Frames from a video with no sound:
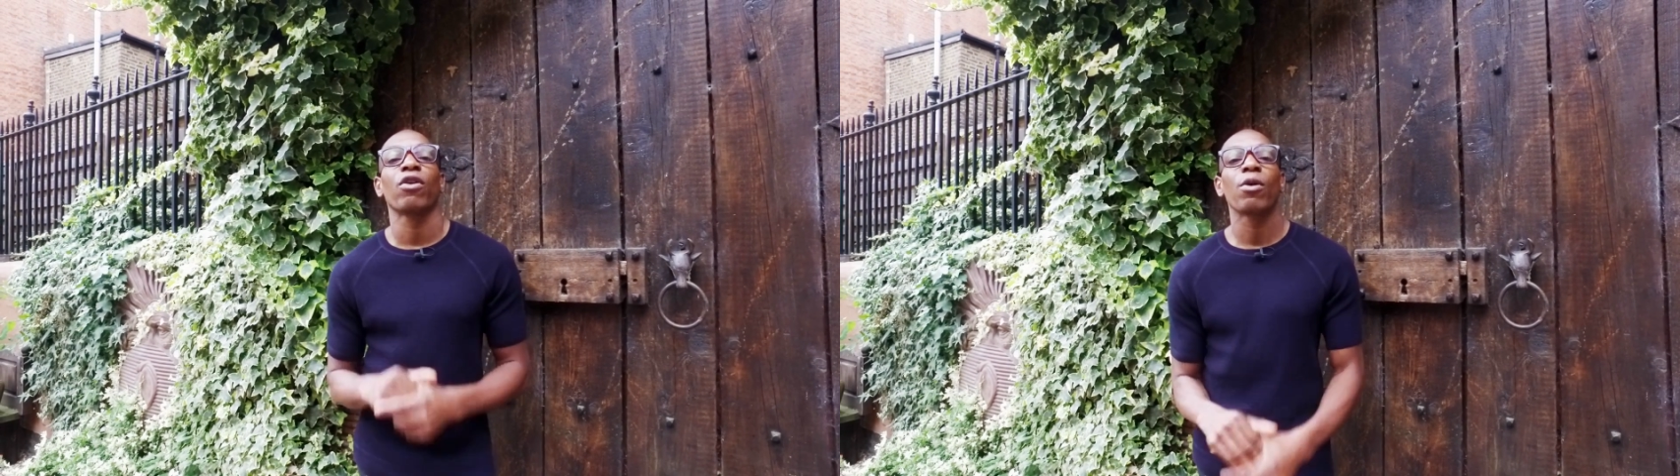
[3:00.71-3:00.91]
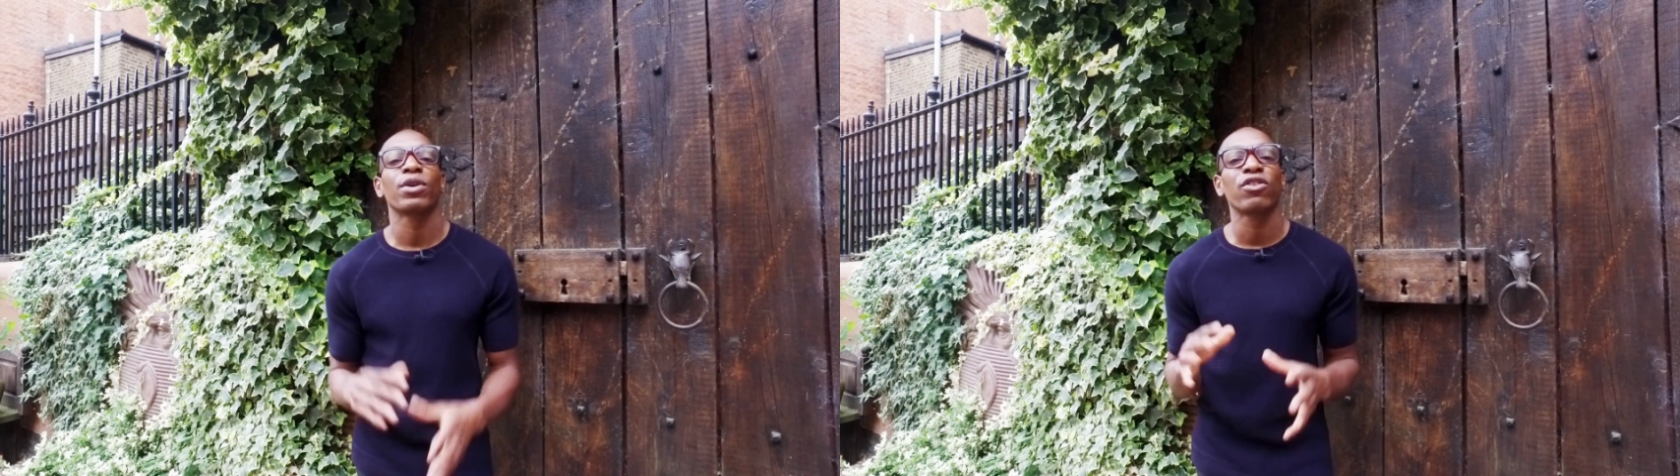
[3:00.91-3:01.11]

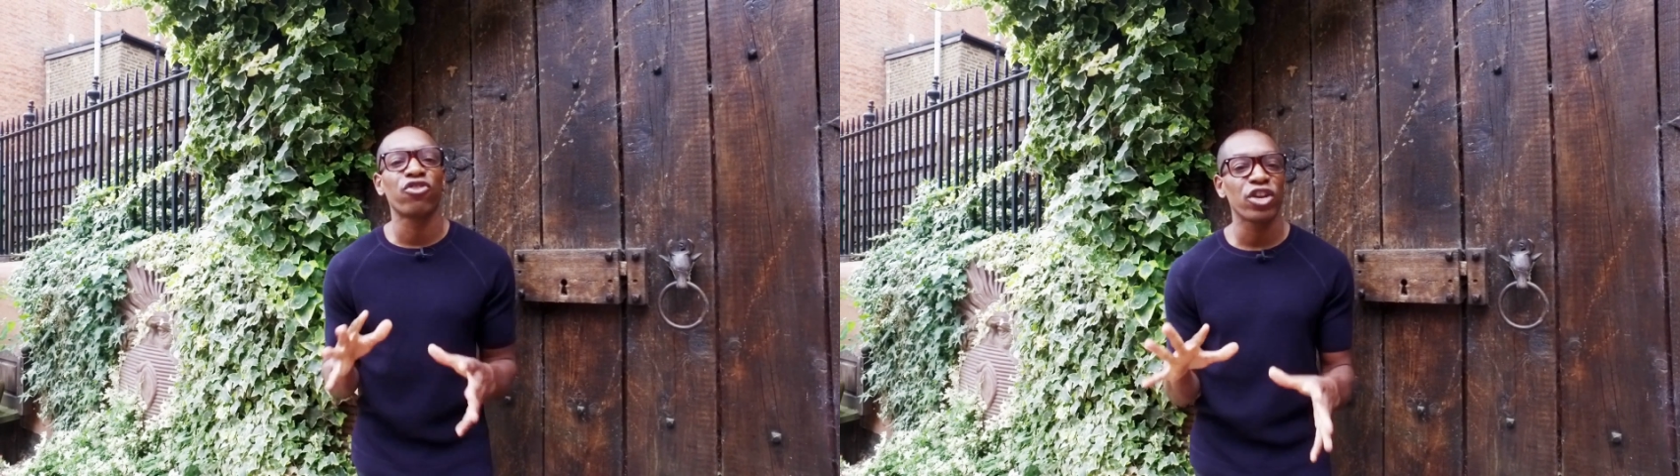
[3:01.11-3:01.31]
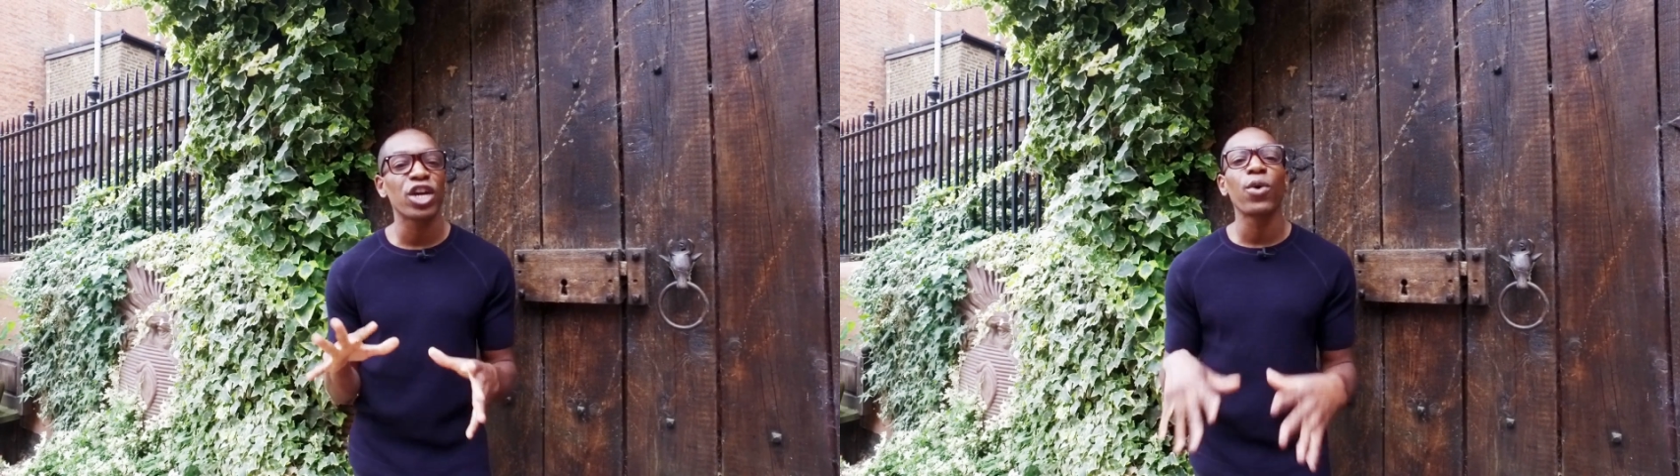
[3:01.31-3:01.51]
I want to
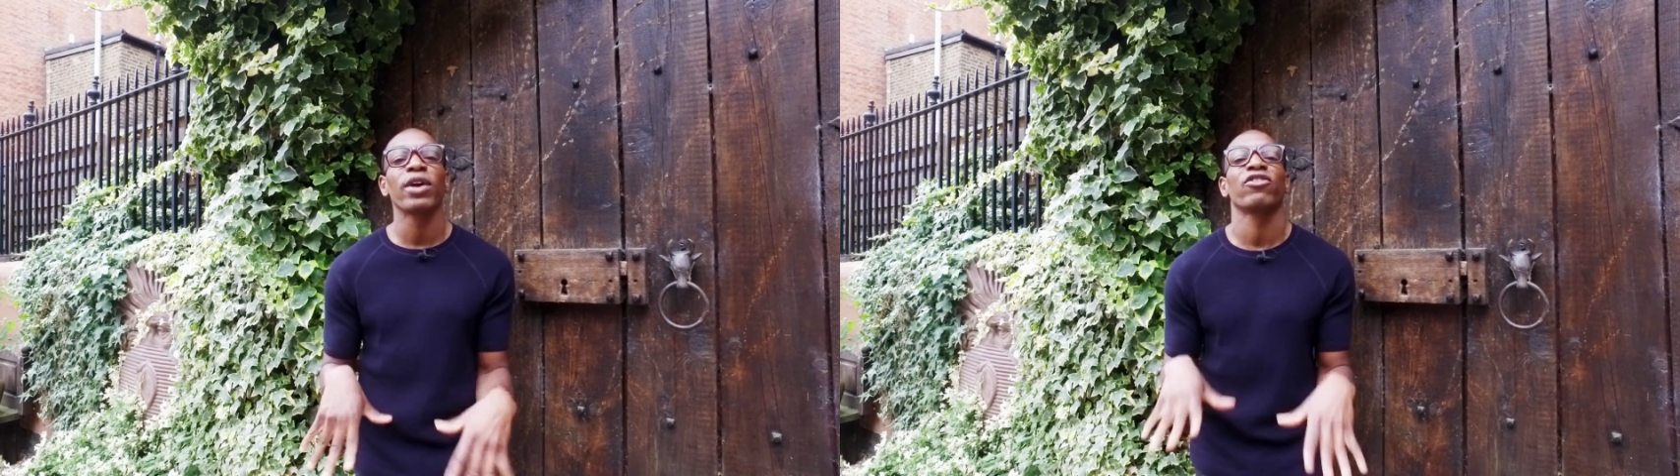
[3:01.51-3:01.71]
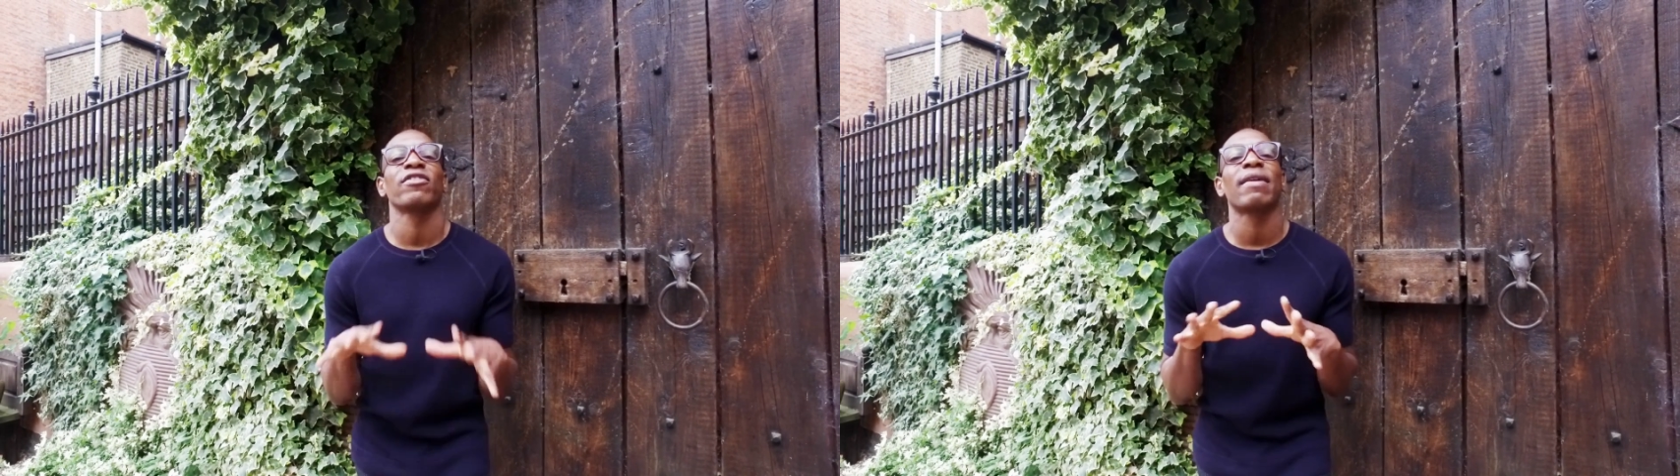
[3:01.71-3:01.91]
chill
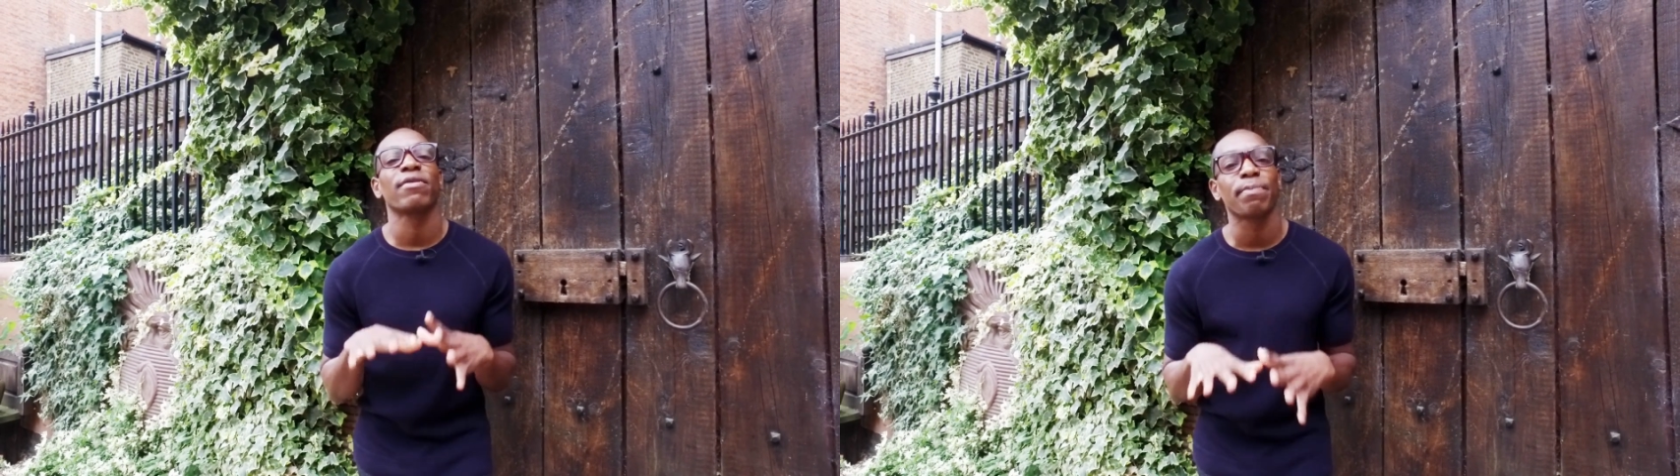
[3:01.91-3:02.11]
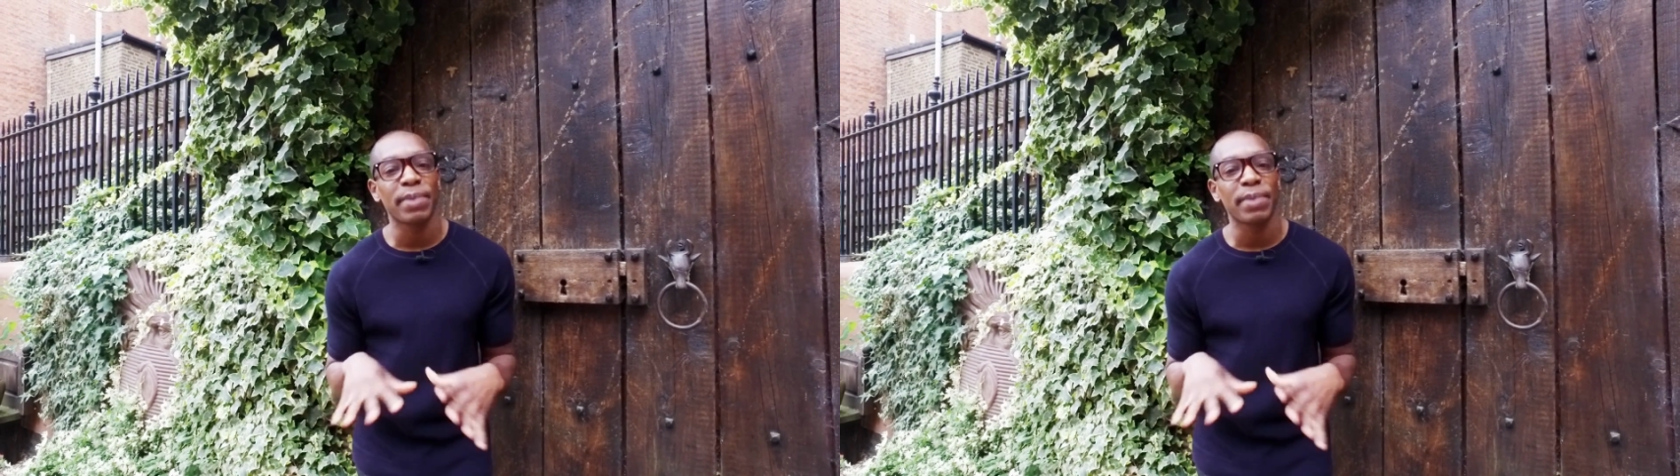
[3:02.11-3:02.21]
and just have some